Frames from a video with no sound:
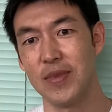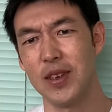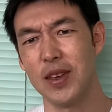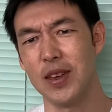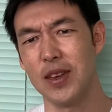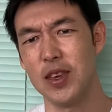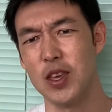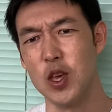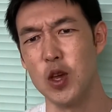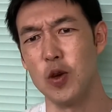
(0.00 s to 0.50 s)

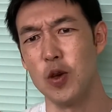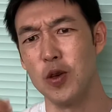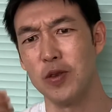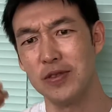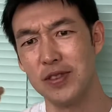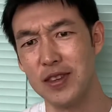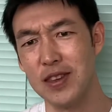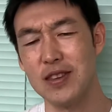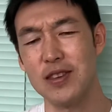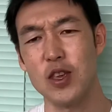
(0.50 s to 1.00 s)
You
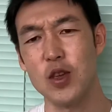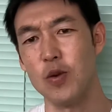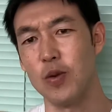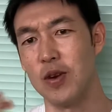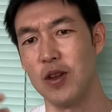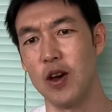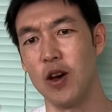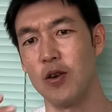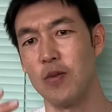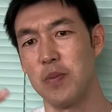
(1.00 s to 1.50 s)
think you're
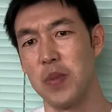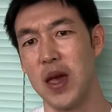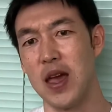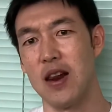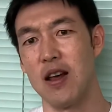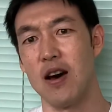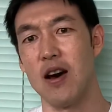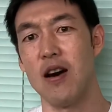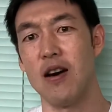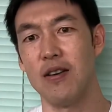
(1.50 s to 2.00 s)
not paid
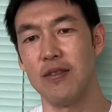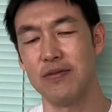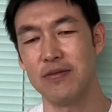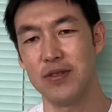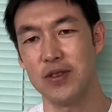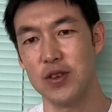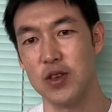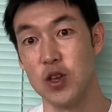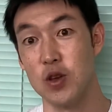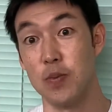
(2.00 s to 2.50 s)
off.
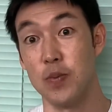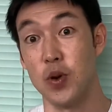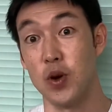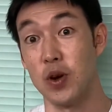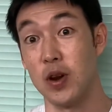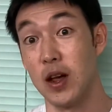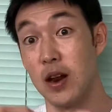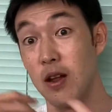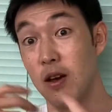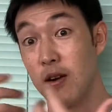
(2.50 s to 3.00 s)
You put a
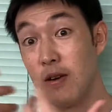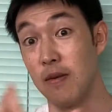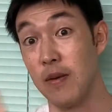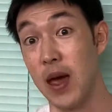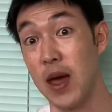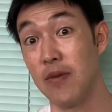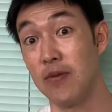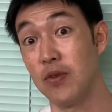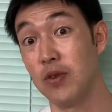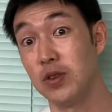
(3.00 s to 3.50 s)
lot of
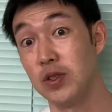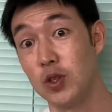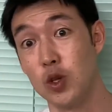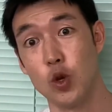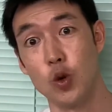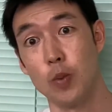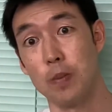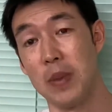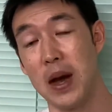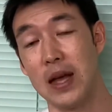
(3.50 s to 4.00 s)
efforts,
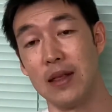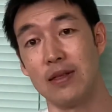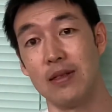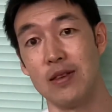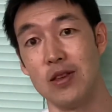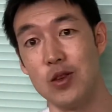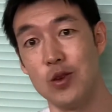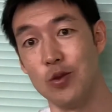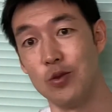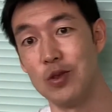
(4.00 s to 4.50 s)
but
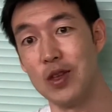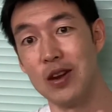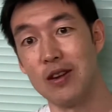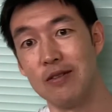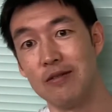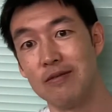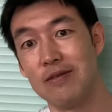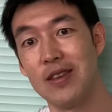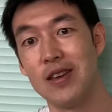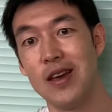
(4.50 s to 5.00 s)
you didn't
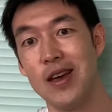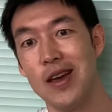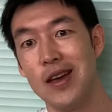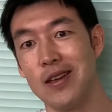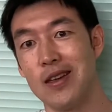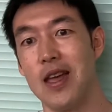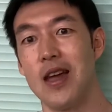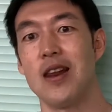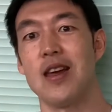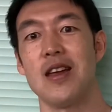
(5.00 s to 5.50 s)

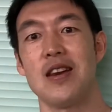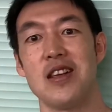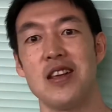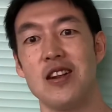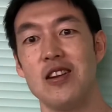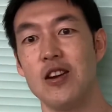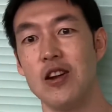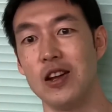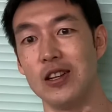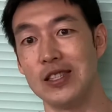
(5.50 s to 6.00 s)
get any
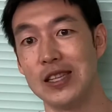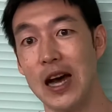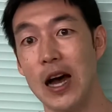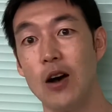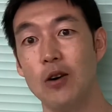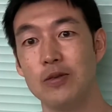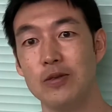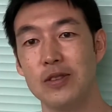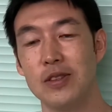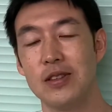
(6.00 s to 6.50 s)

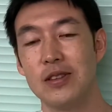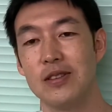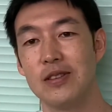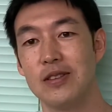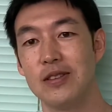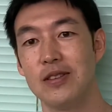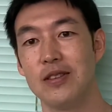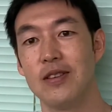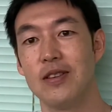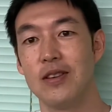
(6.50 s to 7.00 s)
results.
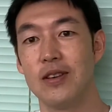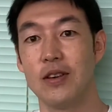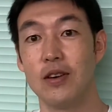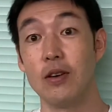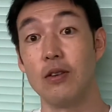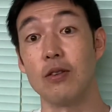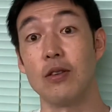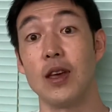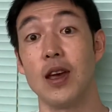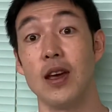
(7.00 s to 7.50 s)

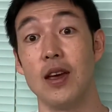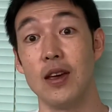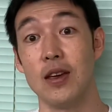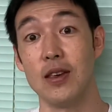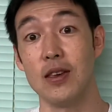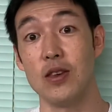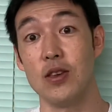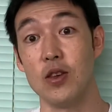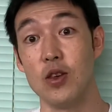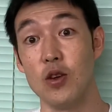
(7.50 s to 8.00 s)
Okay,
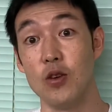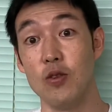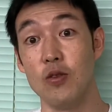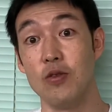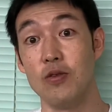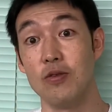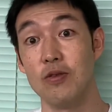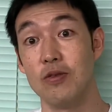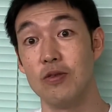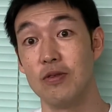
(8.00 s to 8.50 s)
you
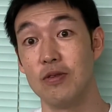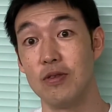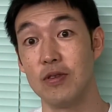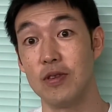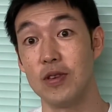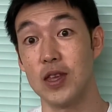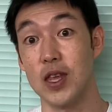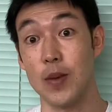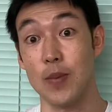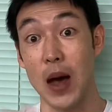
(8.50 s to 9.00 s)

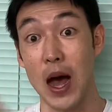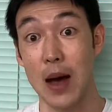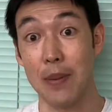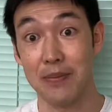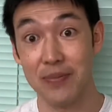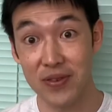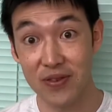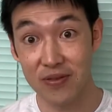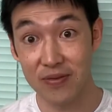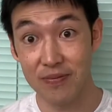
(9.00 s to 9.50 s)
give up,
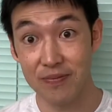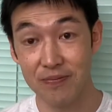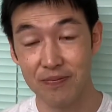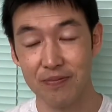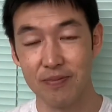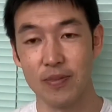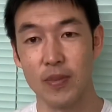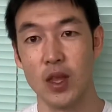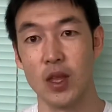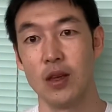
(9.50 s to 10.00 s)

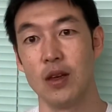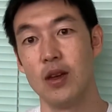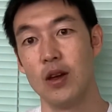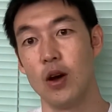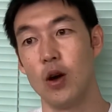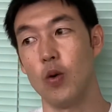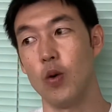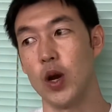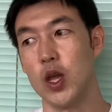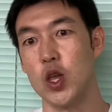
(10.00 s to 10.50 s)

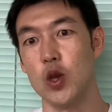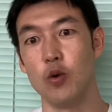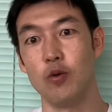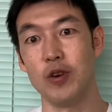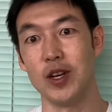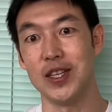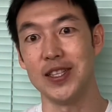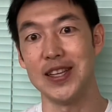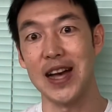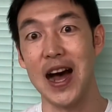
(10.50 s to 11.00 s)
or you
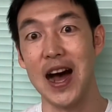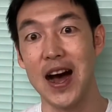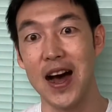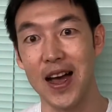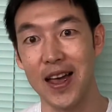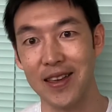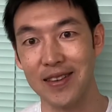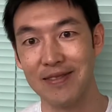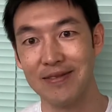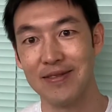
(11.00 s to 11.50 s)
resign,
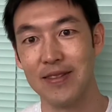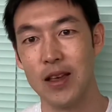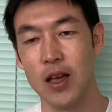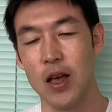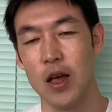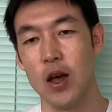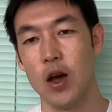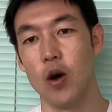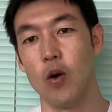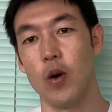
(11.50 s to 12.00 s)

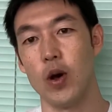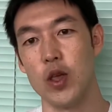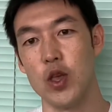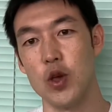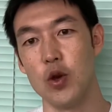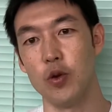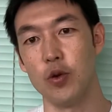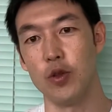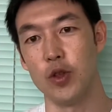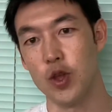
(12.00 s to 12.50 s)
or
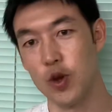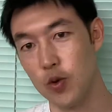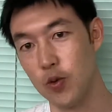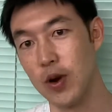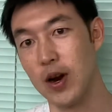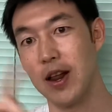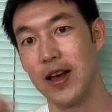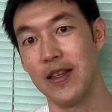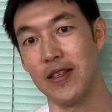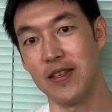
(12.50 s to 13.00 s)
you do
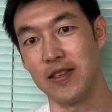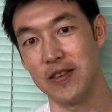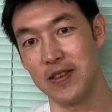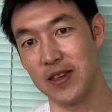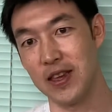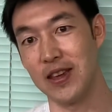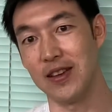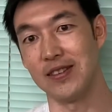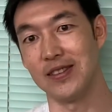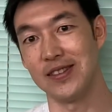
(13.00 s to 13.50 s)
other
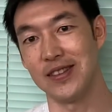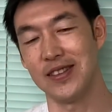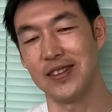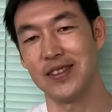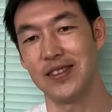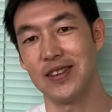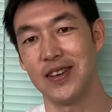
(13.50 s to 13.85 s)
things.